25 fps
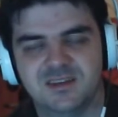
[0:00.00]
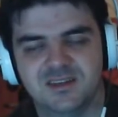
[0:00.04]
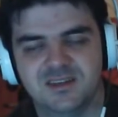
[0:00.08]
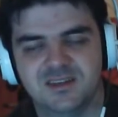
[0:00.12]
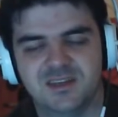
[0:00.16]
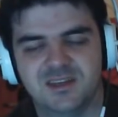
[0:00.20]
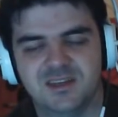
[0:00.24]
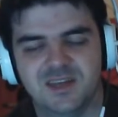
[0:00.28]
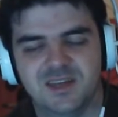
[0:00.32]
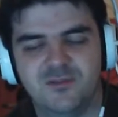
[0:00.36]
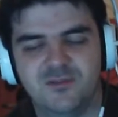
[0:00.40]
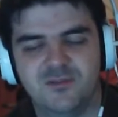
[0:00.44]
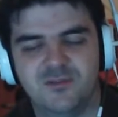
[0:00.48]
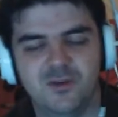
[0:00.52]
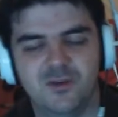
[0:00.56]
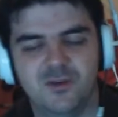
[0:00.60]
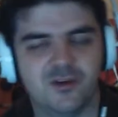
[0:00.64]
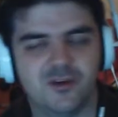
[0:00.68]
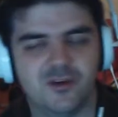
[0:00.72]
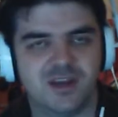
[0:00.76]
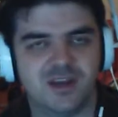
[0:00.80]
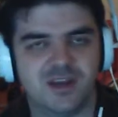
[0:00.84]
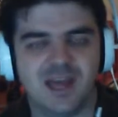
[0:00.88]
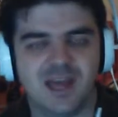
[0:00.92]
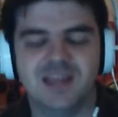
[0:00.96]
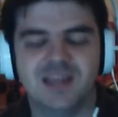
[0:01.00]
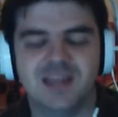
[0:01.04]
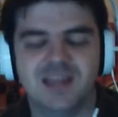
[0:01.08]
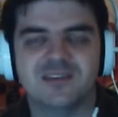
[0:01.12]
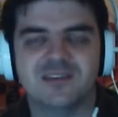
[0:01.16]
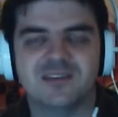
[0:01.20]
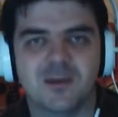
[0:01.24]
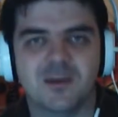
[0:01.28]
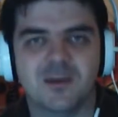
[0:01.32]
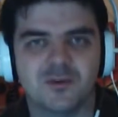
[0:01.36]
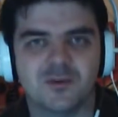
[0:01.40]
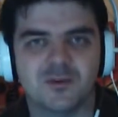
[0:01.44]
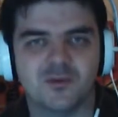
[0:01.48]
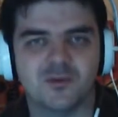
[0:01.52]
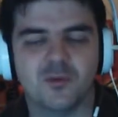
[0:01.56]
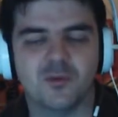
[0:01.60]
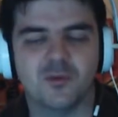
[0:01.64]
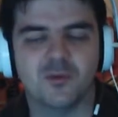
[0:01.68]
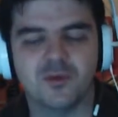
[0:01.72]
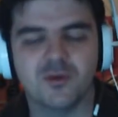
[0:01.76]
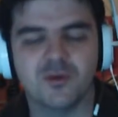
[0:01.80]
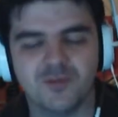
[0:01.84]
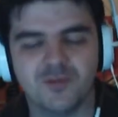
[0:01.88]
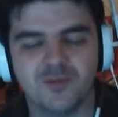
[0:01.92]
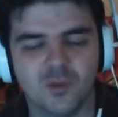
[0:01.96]
If you look at any examiner's report
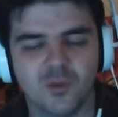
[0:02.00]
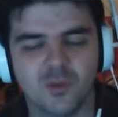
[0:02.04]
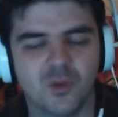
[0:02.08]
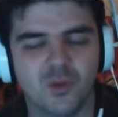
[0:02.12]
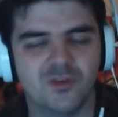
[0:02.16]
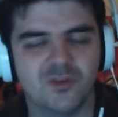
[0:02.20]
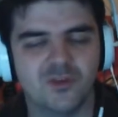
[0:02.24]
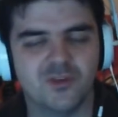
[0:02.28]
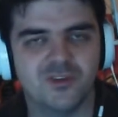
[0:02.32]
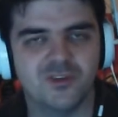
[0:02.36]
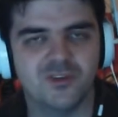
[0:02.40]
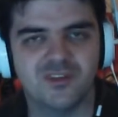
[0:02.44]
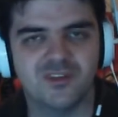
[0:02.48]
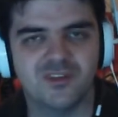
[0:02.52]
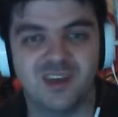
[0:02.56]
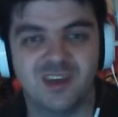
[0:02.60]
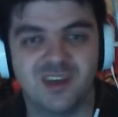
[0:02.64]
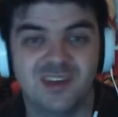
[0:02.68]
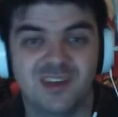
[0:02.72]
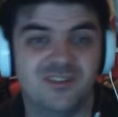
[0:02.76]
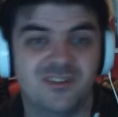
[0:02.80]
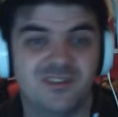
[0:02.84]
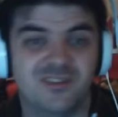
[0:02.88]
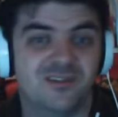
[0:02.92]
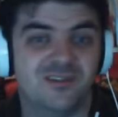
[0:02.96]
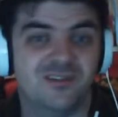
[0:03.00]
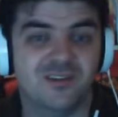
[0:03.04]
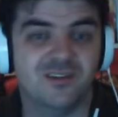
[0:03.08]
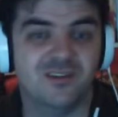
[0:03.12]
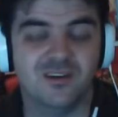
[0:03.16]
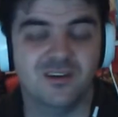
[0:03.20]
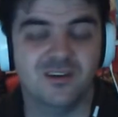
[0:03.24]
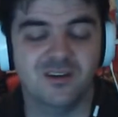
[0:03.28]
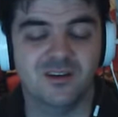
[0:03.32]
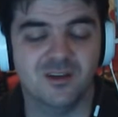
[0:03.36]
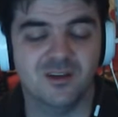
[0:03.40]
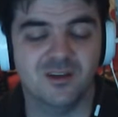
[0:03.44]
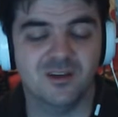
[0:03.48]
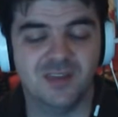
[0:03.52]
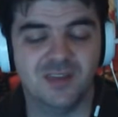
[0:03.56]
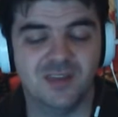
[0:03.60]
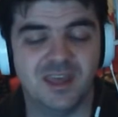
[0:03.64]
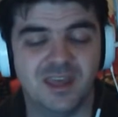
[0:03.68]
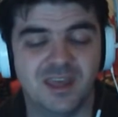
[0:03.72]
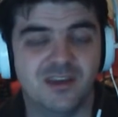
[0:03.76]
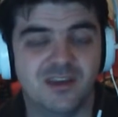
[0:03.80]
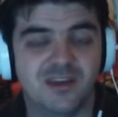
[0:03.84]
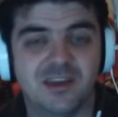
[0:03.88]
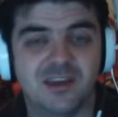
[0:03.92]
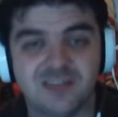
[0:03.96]
of the ones on the site, on the
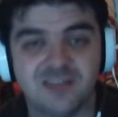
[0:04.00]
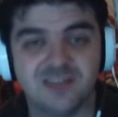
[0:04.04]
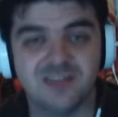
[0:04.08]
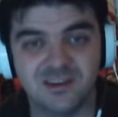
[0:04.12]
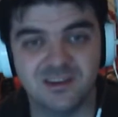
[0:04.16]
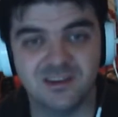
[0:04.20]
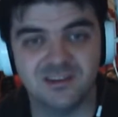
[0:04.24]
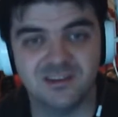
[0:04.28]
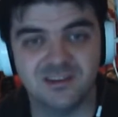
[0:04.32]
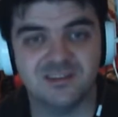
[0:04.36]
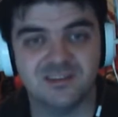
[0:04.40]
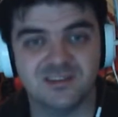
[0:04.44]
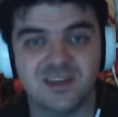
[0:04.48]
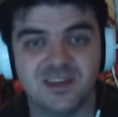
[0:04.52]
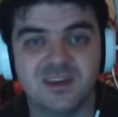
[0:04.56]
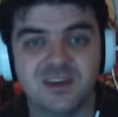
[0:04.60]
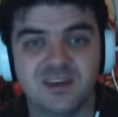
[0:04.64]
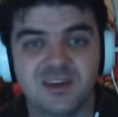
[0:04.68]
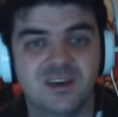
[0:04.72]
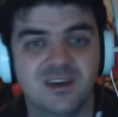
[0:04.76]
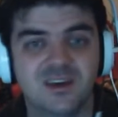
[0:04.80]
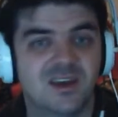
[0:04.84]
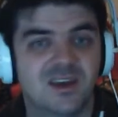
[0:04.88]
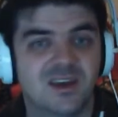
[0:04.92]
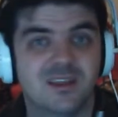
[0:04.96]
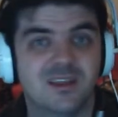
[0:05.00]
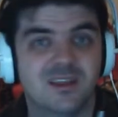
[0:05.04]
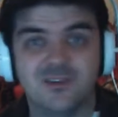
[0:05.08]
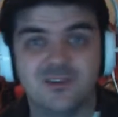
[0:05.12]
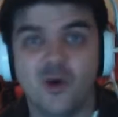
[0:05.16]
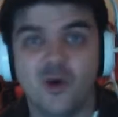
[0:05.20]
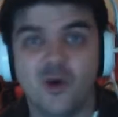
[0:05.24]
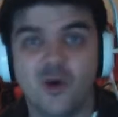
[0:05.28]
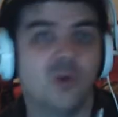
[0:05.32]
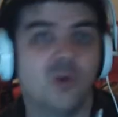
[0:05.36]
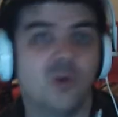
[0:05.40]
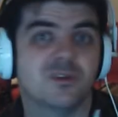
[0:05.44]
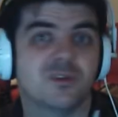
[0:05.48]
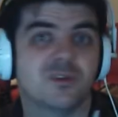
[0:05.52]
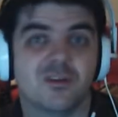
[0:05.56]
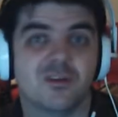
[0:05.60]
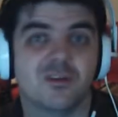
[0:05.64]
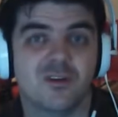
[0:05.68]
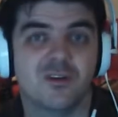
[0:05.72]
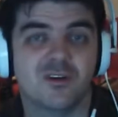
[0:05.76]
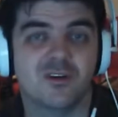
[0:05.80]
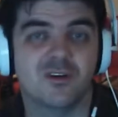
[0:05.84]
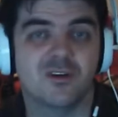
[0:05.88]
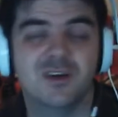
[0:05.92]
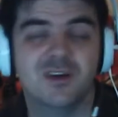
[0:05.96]
AKI site, you'll see it's always done wrong.
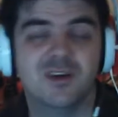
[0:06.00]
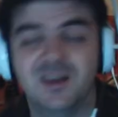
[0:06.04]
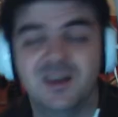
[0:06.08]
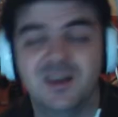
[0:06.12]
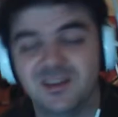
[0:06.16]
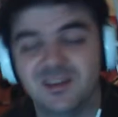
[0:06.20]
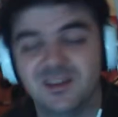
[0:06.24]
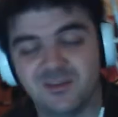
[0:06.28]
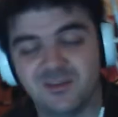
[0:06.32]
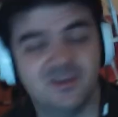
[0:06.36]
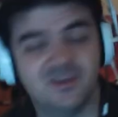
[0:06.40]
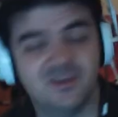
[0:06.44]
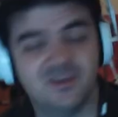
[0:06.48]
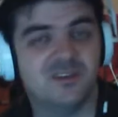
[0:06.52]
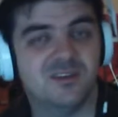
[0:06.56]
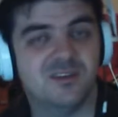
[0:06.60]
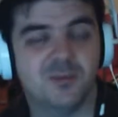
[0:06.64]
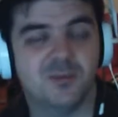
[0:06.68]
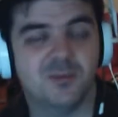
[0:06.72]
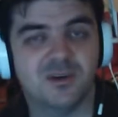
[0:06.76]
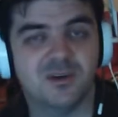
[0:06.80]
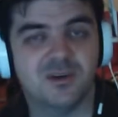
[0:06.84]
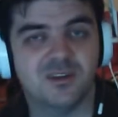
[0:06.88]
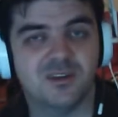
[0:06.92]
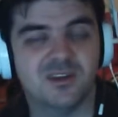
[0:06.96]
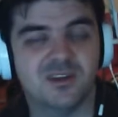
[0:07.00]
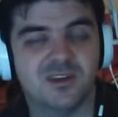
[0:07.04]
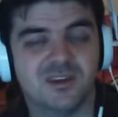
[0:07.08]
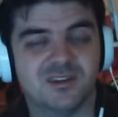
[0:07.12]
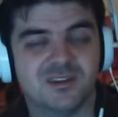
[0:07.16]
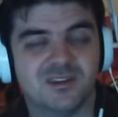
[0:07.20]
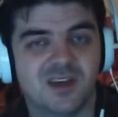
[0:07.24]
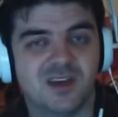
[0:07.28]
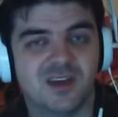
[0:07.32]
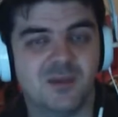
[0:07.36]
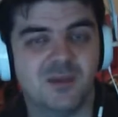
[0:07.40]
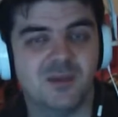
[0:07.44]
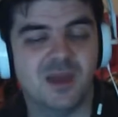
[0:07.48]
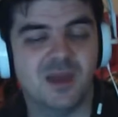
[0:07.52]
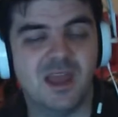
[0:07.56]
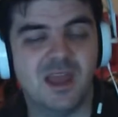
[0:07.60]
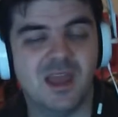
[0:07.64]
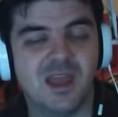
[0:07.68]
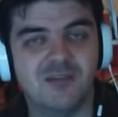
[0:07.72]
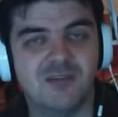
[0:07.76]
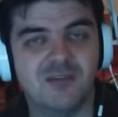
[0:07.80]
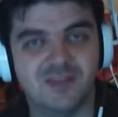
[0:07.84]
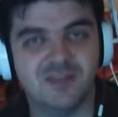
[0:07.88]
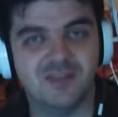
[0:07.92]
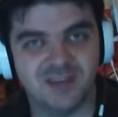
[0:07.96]
It's the reason they put it in the exam
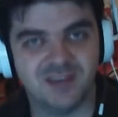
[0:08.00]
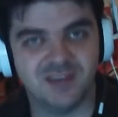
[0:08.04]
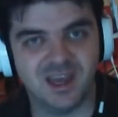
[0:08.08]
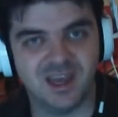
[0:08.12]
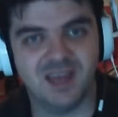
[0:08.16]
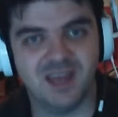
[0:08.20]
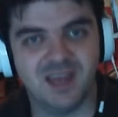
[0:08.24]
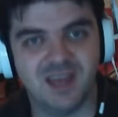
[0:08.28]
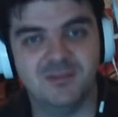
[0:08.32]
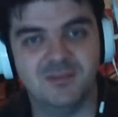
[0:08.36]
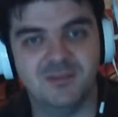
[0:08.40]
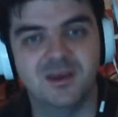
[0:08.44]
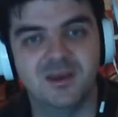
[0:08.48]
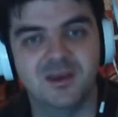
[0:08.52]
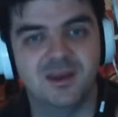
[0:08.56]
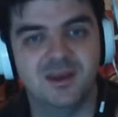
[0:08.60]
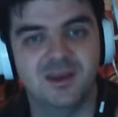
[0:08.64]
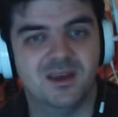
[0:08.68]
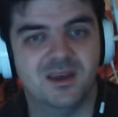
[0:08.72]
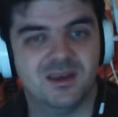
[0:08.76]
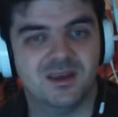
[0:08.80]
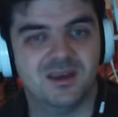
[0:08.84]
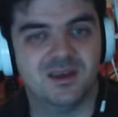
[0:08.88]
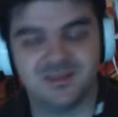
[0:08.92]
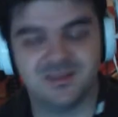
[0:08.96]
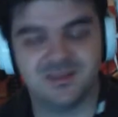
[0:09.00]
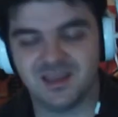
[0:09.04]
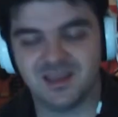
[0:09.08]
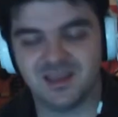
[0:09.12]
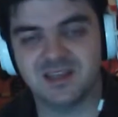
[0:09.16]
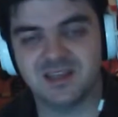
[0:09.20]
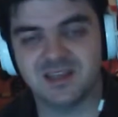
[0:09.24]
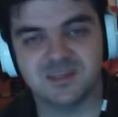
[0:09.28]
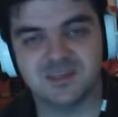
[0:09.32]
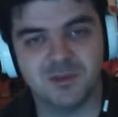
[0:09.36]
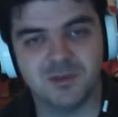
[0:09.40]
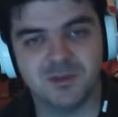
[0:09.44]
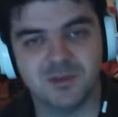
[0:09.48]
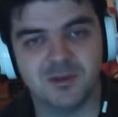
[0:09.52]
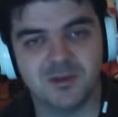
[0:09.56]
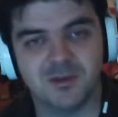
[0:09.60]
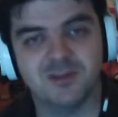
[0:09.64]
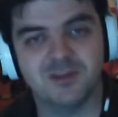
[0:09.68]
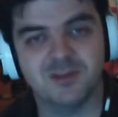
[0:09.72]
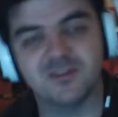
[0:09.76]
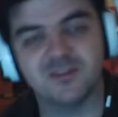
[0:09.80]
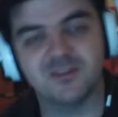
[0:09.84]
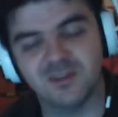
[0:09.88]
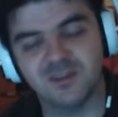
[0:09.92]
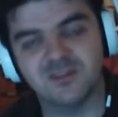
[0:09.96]
every time, because it catches people out.
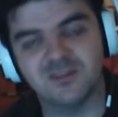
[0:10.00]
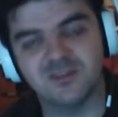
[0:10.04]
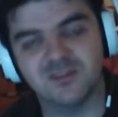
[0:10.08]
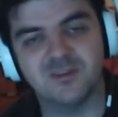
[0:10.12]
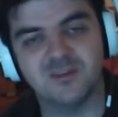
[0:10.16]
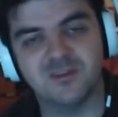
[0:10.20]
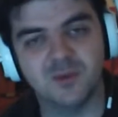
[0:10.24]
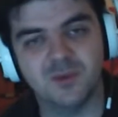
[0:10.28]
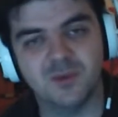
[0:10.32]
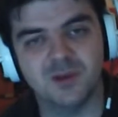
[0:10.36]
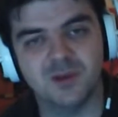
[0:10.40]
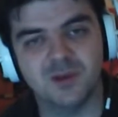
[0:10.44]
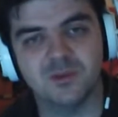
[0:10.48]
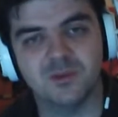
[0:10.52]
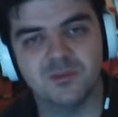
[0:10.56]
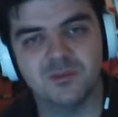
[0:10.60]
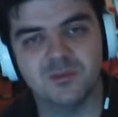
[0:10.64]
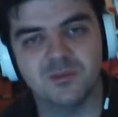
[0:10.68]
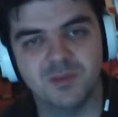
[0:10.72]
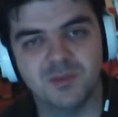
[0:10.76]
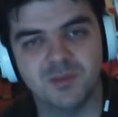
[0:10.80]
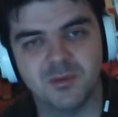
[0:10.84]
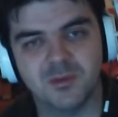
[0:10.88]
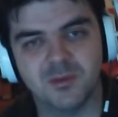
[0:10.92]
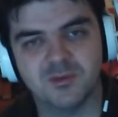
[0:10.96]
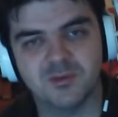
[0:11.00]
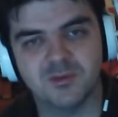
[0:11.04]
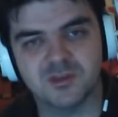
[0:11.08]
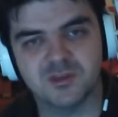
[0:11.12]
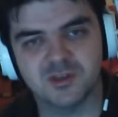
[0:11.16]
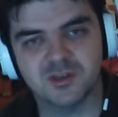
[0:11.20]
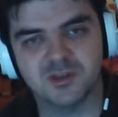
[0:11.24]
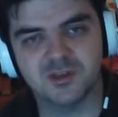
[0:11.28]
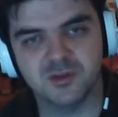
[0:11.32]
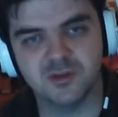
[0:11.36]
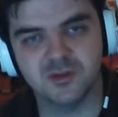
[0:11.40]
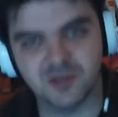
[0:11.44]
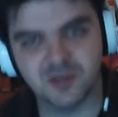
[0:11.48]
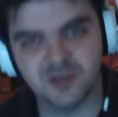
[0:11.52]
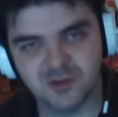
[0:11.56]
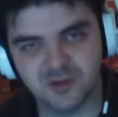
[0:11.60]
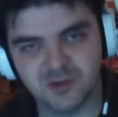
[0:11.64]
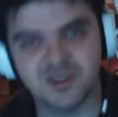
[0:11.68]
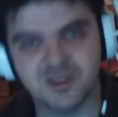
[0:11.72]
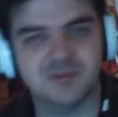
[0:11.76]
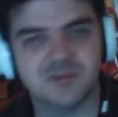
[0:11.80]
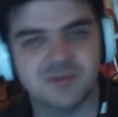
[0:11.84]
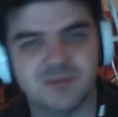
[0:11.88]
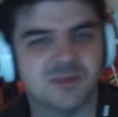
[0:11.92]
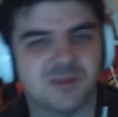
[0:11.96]
It's the weird one. People always just do the 2
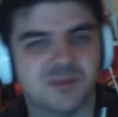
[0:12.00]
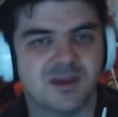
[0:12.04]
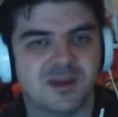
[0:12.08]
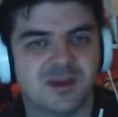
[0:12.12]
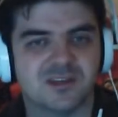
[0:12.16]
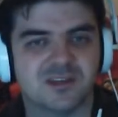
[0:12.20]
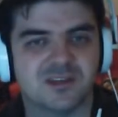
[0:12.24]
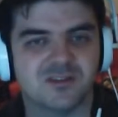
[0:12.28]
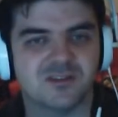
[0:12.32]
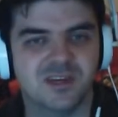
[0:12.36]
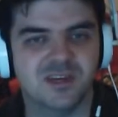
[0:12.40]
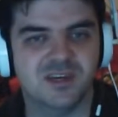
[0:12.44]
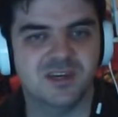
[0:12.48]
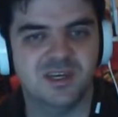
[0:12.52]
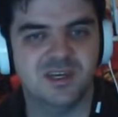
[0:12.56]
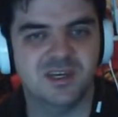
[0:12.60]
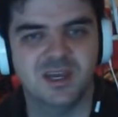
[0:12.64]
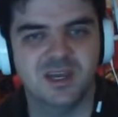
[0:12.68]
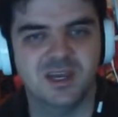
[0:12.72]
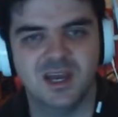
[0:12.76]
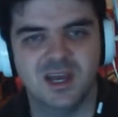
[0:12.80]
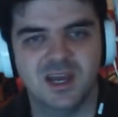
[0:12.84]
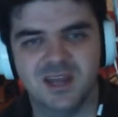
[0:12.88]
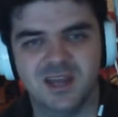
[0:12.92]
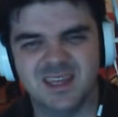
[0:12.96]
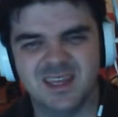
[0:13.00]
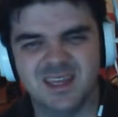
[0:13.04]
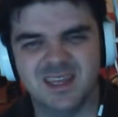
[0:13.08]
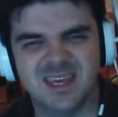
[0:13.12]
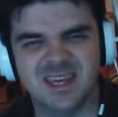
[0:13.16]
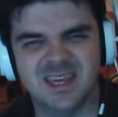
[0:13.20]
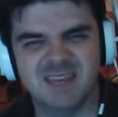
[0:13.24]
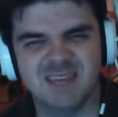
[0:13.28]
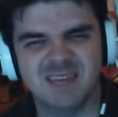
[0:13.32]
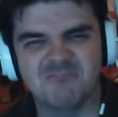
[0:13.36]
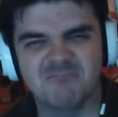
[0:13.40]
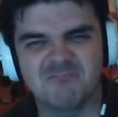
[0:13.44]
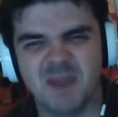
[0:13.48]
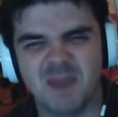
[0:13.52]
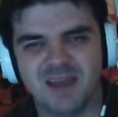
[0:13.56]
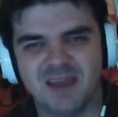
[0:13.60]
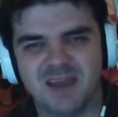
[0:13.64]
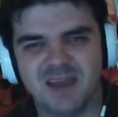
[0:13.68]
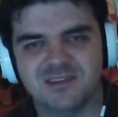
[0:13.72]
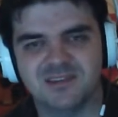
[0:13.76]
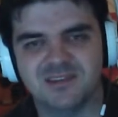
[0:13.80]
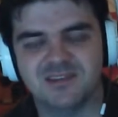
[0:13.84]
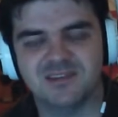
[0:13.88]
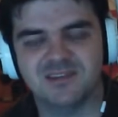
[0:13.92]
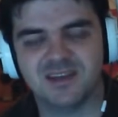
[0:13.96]
times the minus 3 and they get minus
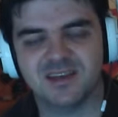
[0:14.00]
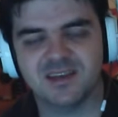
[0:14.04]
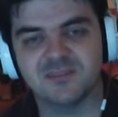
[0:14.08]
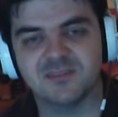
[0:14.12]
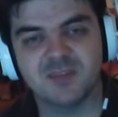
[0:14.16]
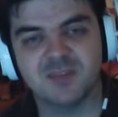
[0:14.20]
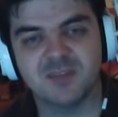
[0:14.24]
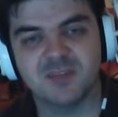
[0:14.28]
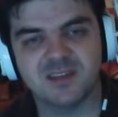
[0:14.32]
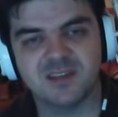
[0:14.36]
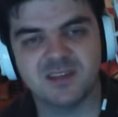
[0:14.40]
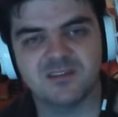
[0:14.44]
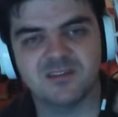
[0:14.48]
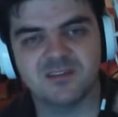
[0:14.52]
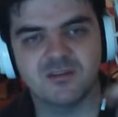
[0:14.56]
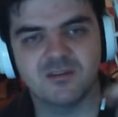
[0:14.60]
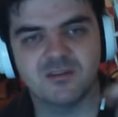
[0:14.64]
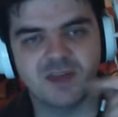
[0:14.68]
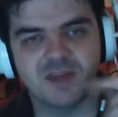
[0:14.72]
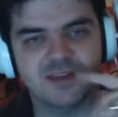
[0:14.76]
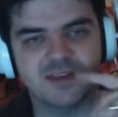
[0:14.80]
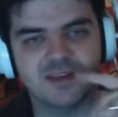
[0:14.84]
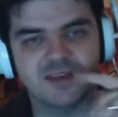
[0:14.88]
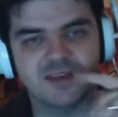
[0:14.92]
6, but that's not right.